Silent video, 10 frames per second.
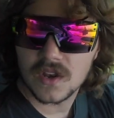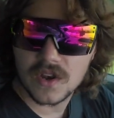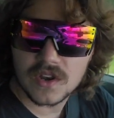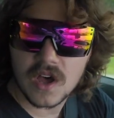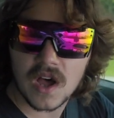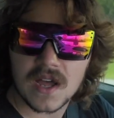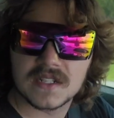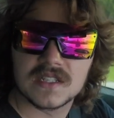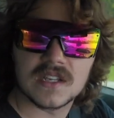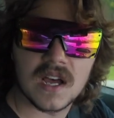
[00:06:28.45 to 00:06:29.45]

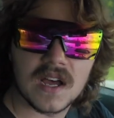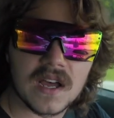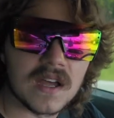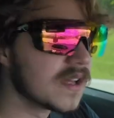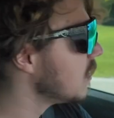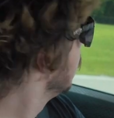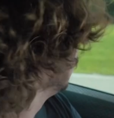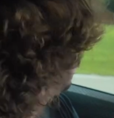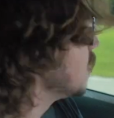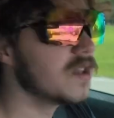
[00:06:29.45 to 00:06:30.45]
not
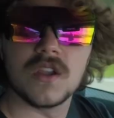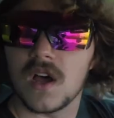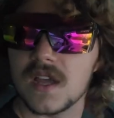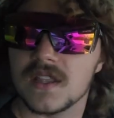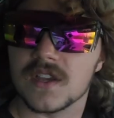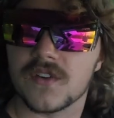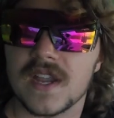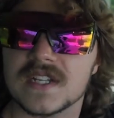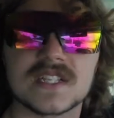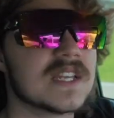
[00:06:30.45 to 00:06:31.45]
in the
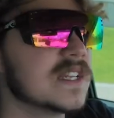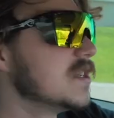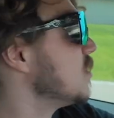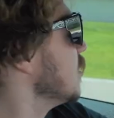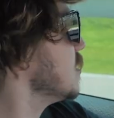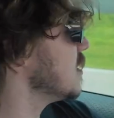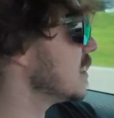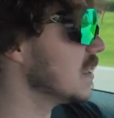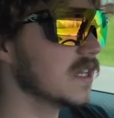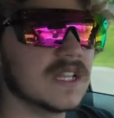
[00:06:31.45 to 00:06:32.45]
greatest condition, to
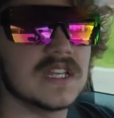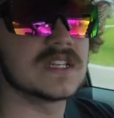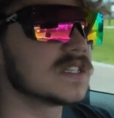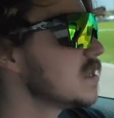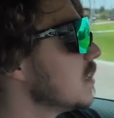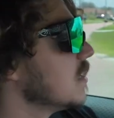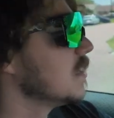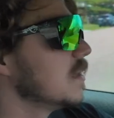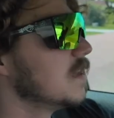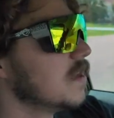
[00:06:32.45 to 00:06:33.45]
say the least.
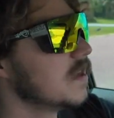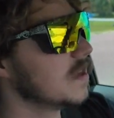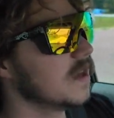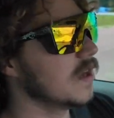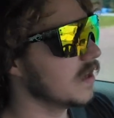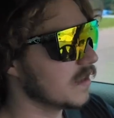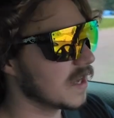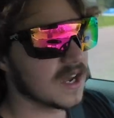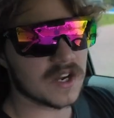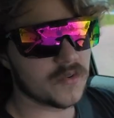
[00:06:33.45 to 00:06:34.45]

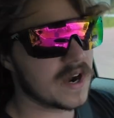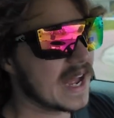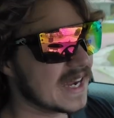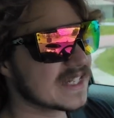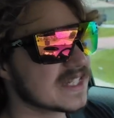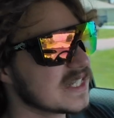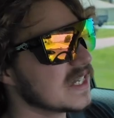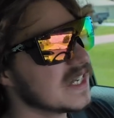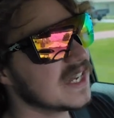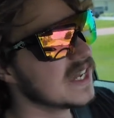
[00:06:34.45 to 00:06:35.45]
They got cracks.
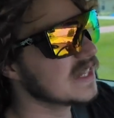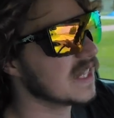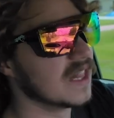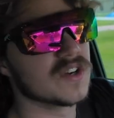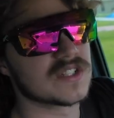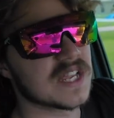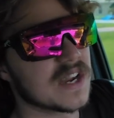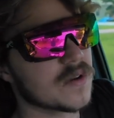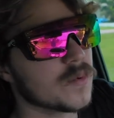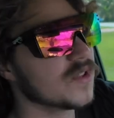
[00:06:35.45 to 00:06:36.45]
They look
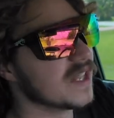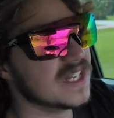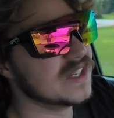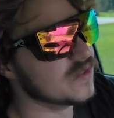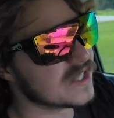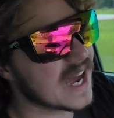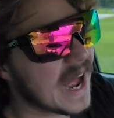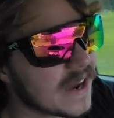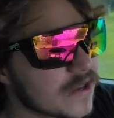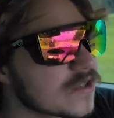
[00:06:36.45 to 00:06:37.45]
terrible. They need new
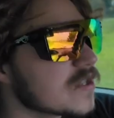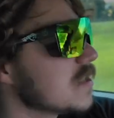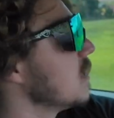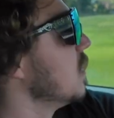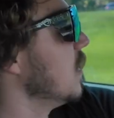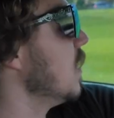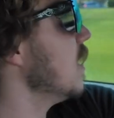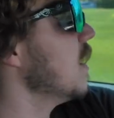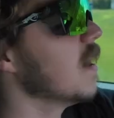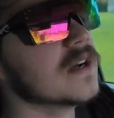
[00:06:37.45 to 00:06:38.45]
tires.
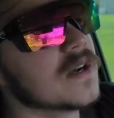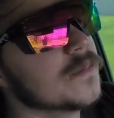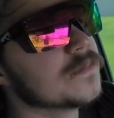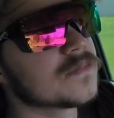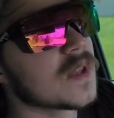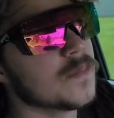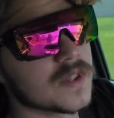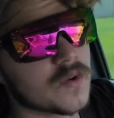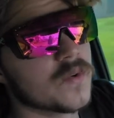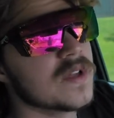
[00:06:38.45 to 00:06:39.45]

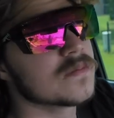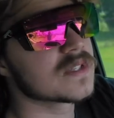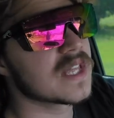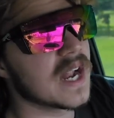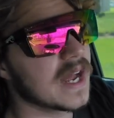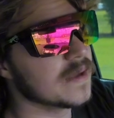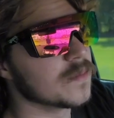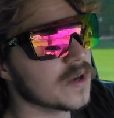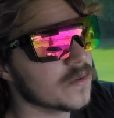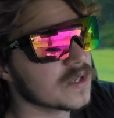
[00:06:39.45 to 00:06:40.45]
But the rims that I
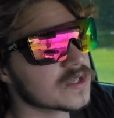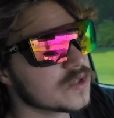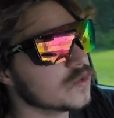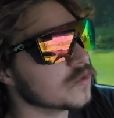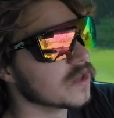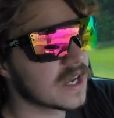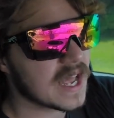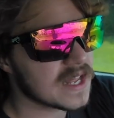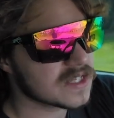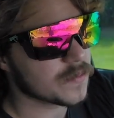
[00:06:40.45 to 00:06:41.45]
am going to look
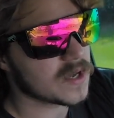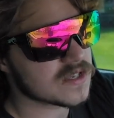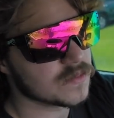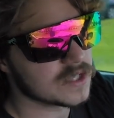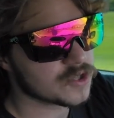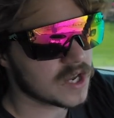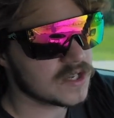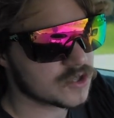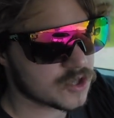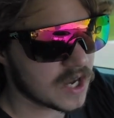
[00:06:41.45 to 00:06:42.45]
at to possibly
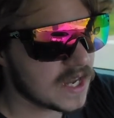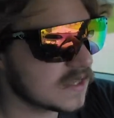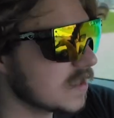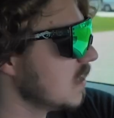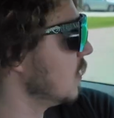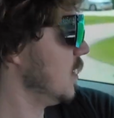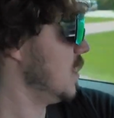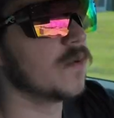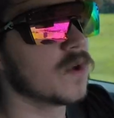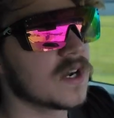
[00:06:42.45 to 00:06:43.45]
trade straight,
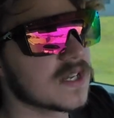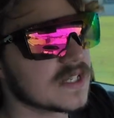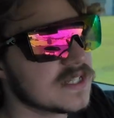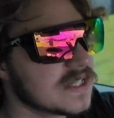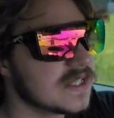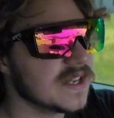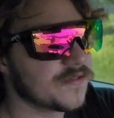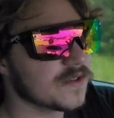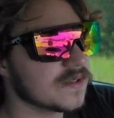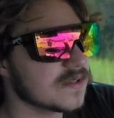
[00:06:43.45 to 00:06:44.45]
I wanted a
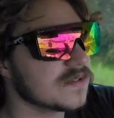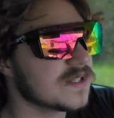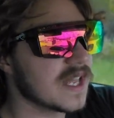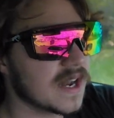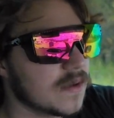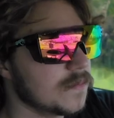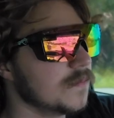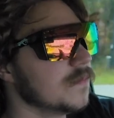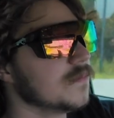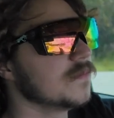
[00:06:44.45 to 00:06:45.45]
different setup.
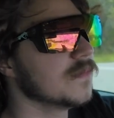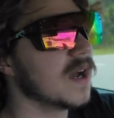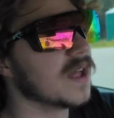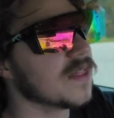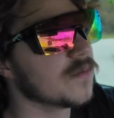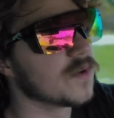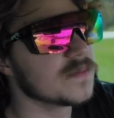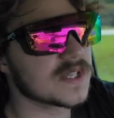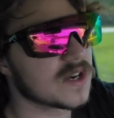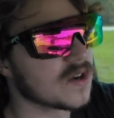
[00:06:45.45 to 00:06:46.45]
The
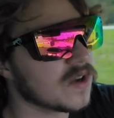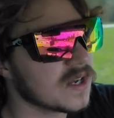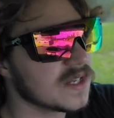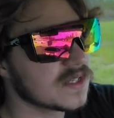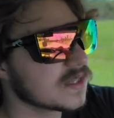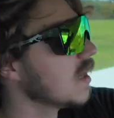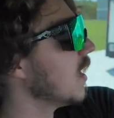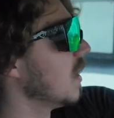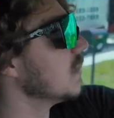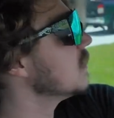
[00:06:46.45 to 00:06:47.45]
rims that are on it,
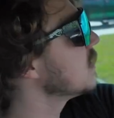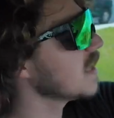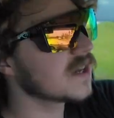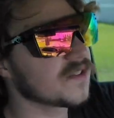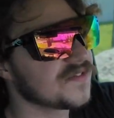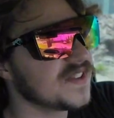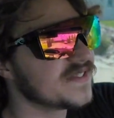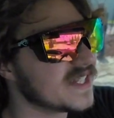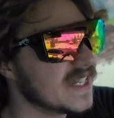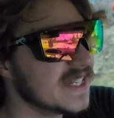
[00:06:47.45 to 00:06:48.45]
I think, are
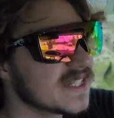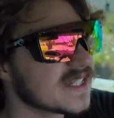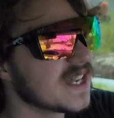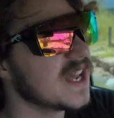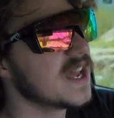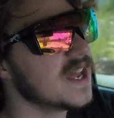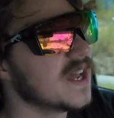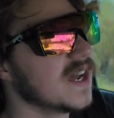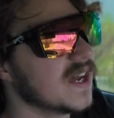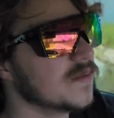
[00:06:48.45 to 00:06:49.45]
15s.
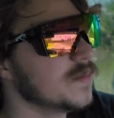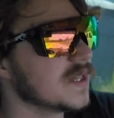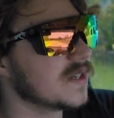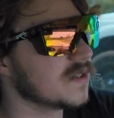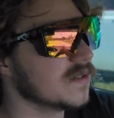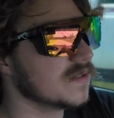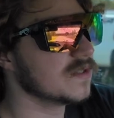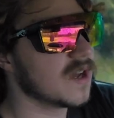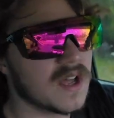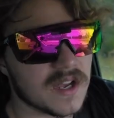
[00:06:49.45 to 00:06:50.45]
But they're
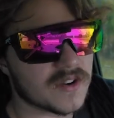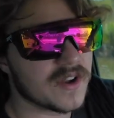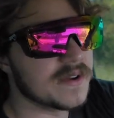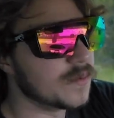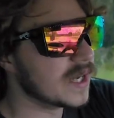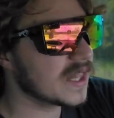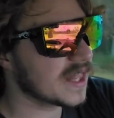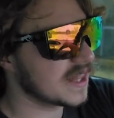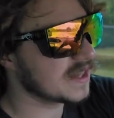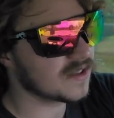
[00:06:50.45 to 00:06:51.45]
not a great
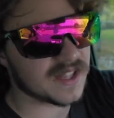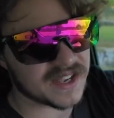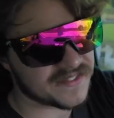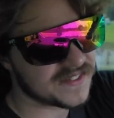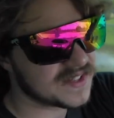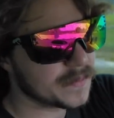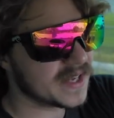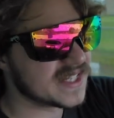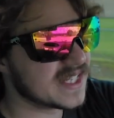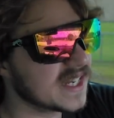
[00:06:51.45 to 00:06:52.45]
width. I think they're like a
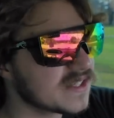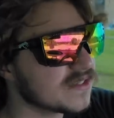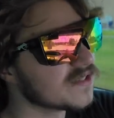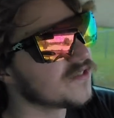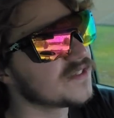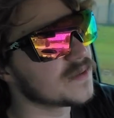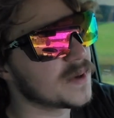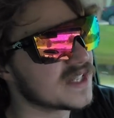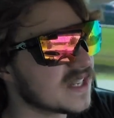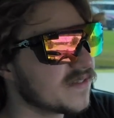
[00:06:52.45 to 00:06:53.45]
15x6 or
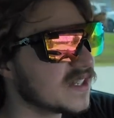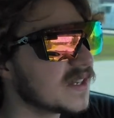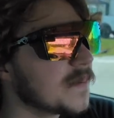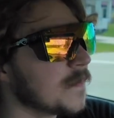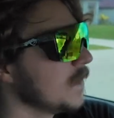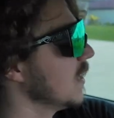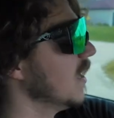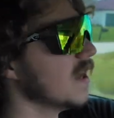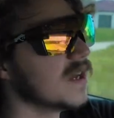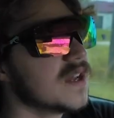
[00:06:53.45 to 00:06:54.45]

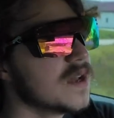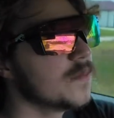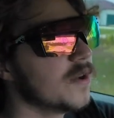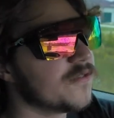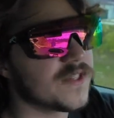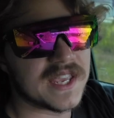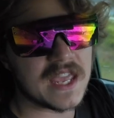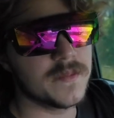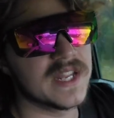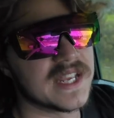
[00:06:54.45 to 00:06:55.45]
15x7. But for the
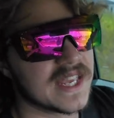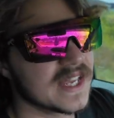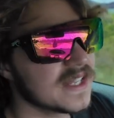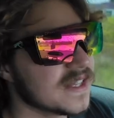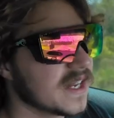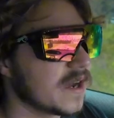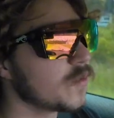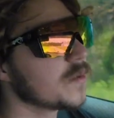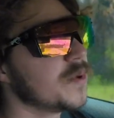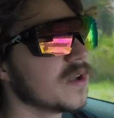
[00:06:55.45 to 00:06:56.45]
KBD kit that I
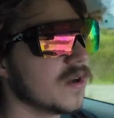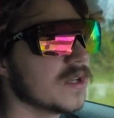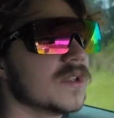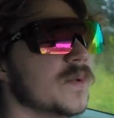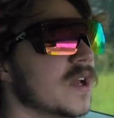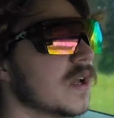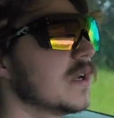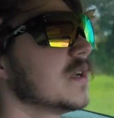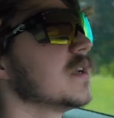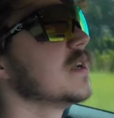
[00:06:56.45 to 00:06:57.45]
want to put on the Miata,